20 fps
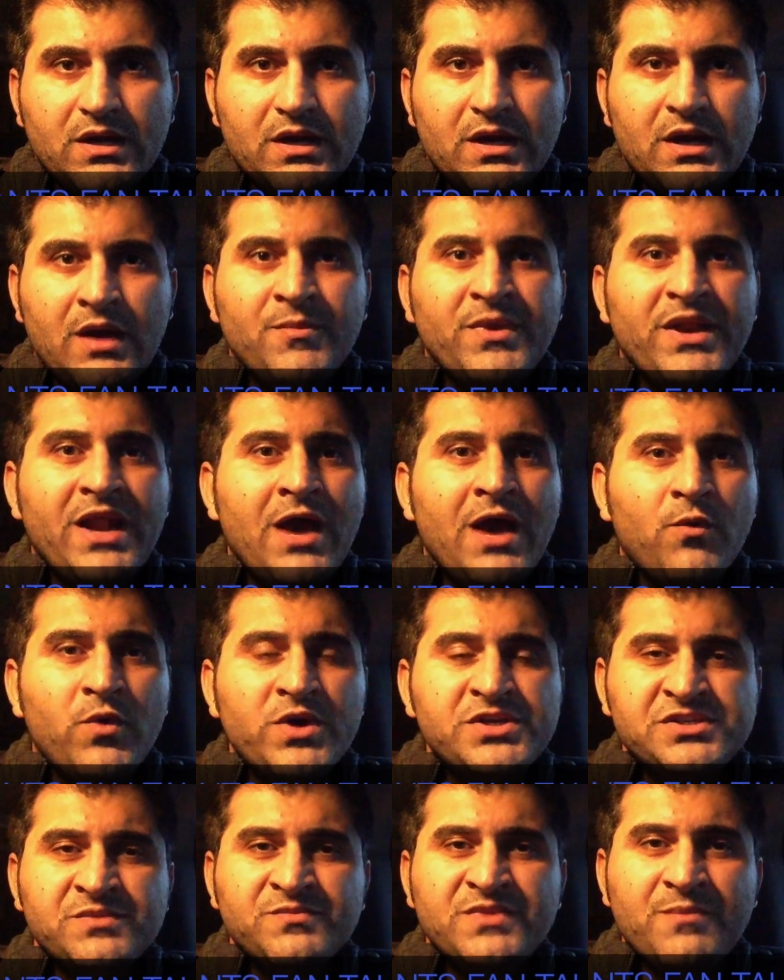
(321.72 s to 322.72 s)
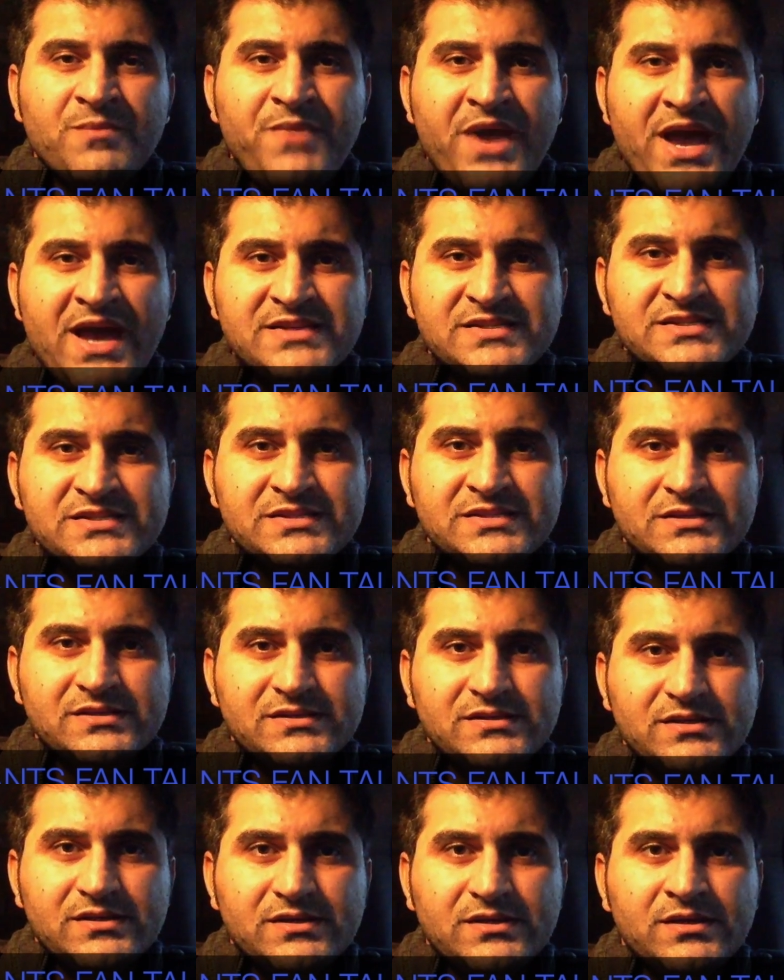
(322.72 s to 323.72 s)
I mean, I wish him the
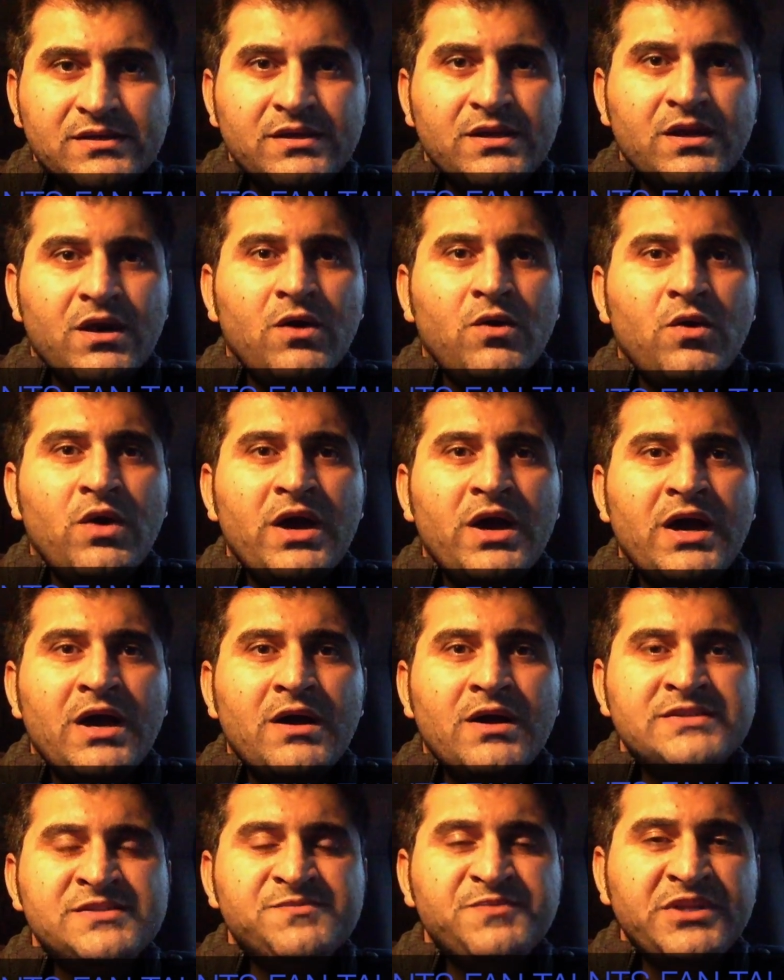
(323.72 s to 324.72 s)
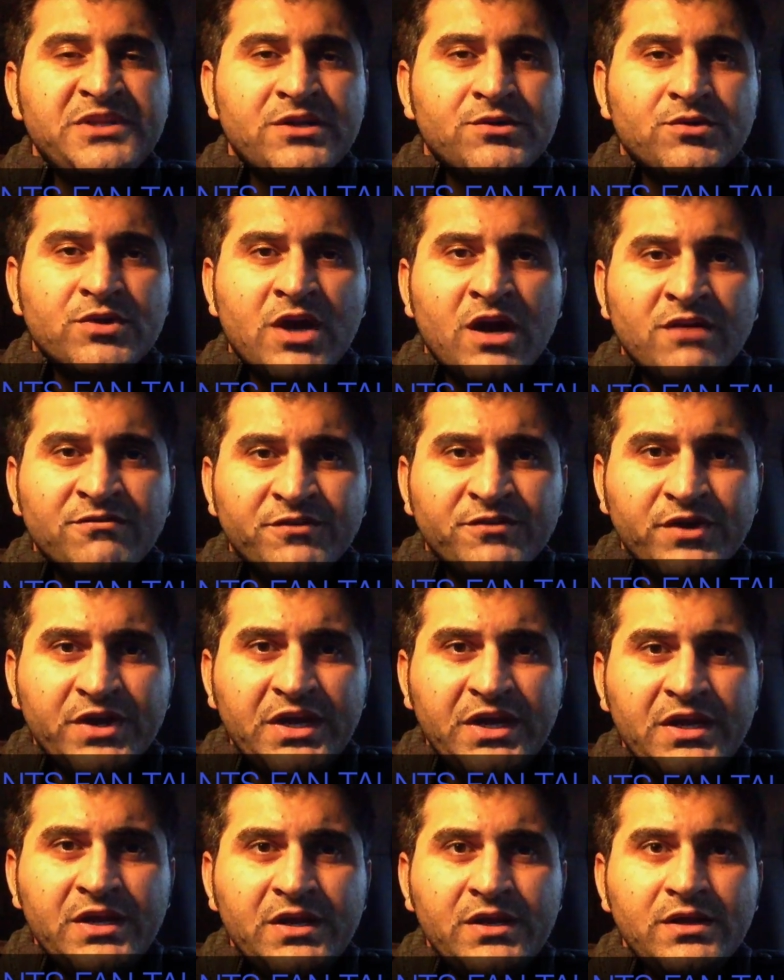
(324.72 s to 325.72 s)
best, you know, speedy
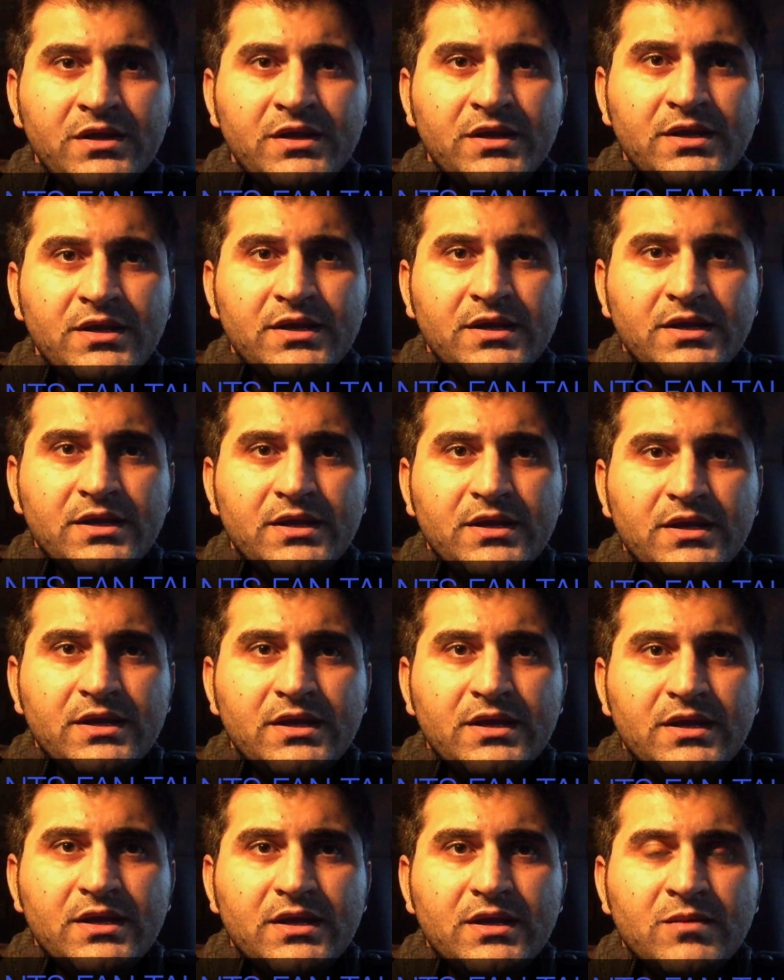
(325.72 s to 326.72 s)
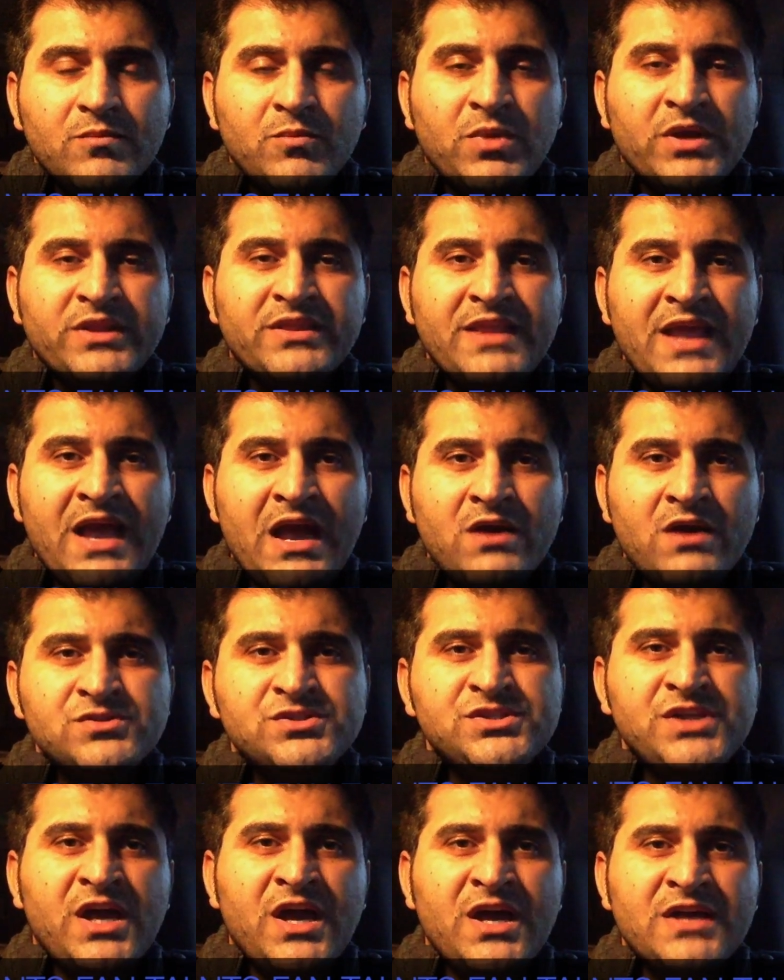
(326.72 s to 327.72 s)
recovery. But now
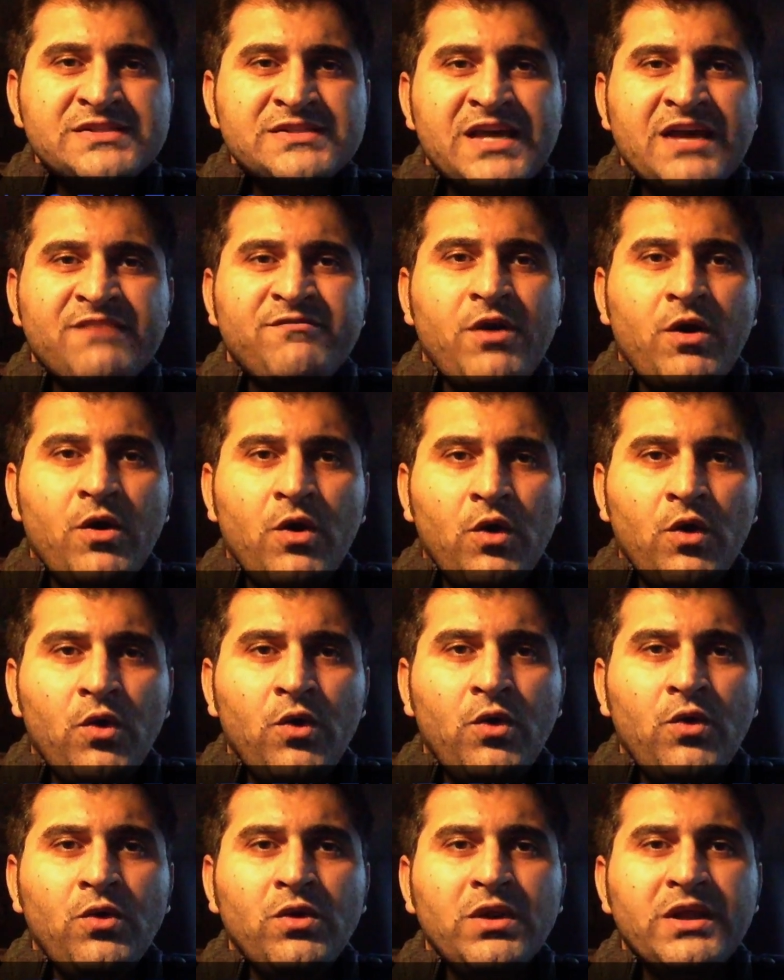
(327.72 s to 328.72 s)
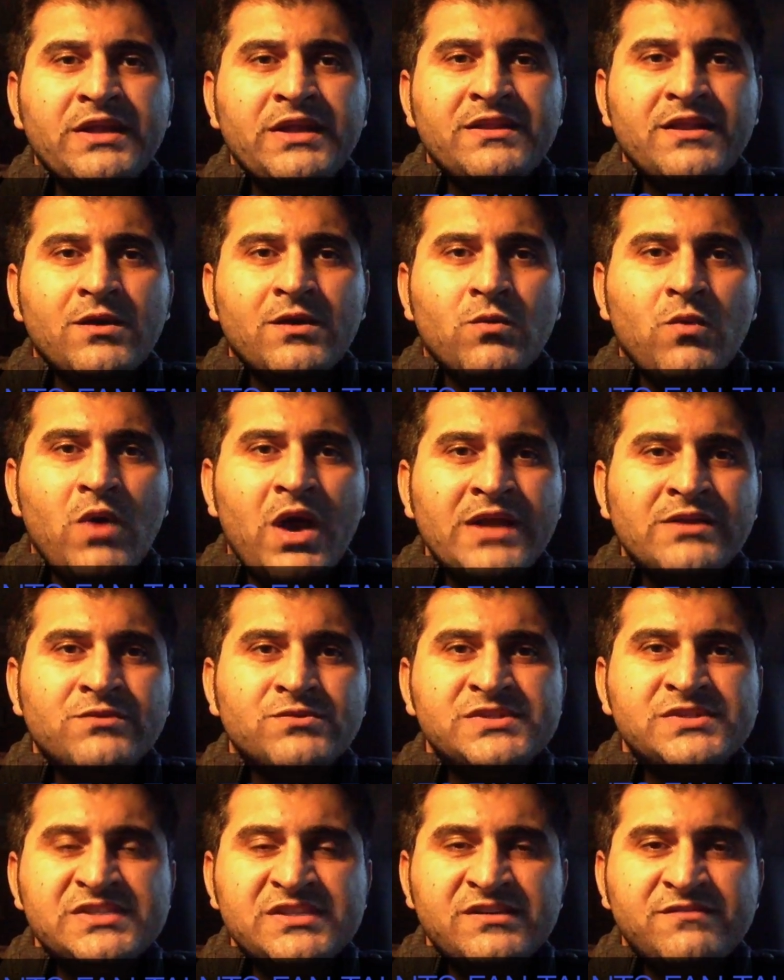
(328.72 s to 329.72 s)
Giants have a hole in their wide
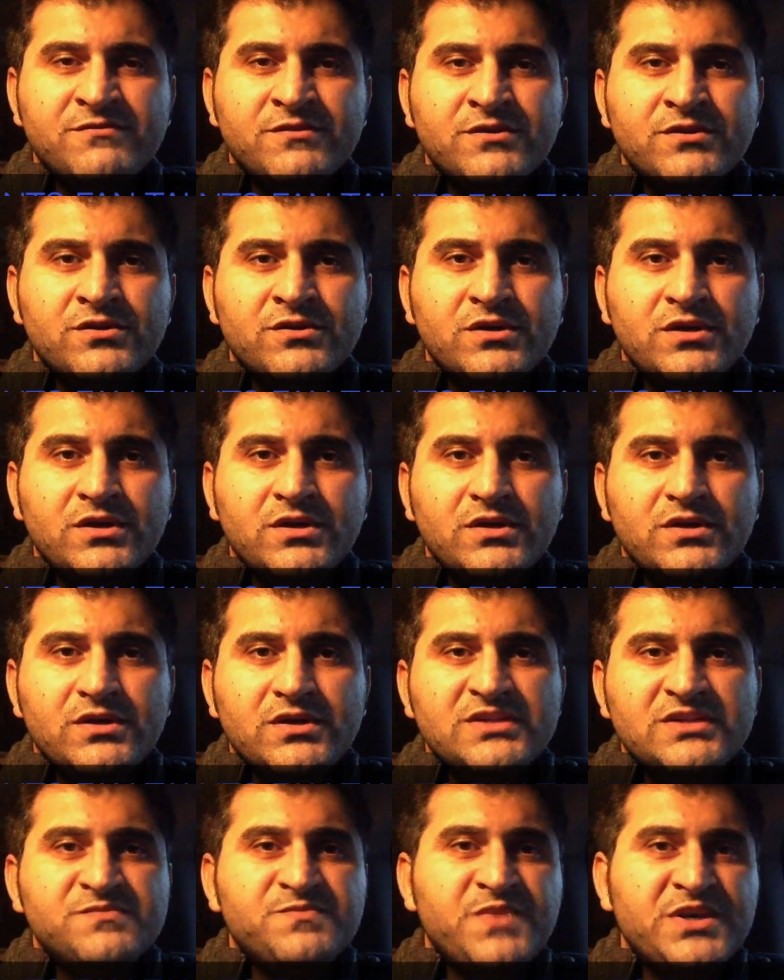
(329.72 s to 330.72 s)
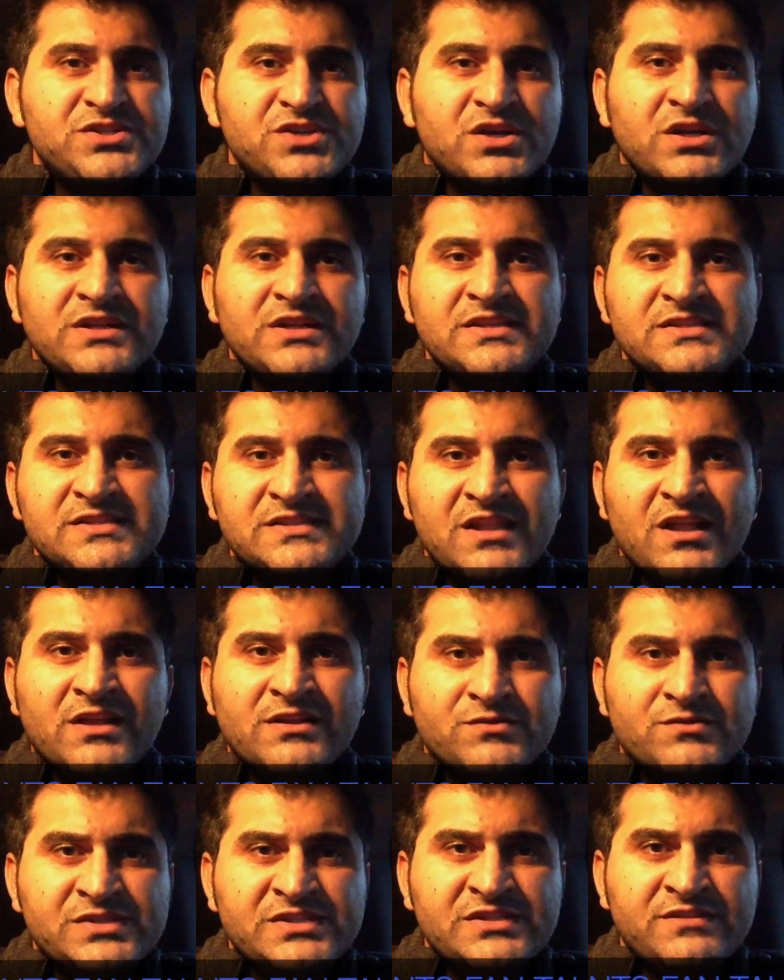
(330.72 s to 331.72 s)
receiver, especially the
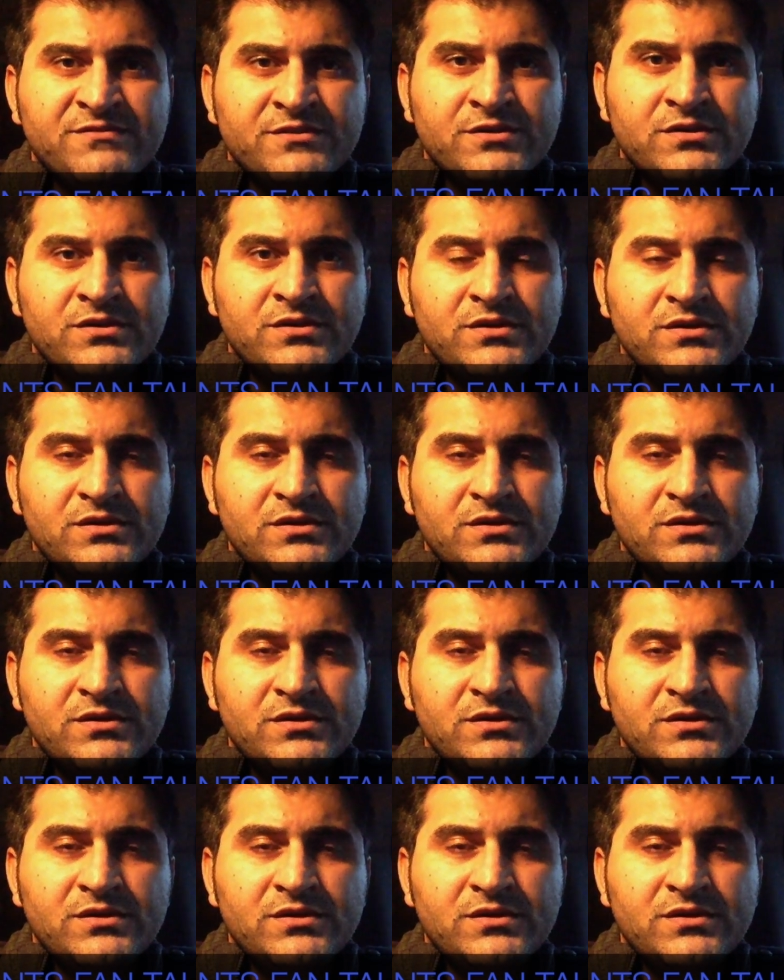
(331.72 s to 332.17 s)
slot receiver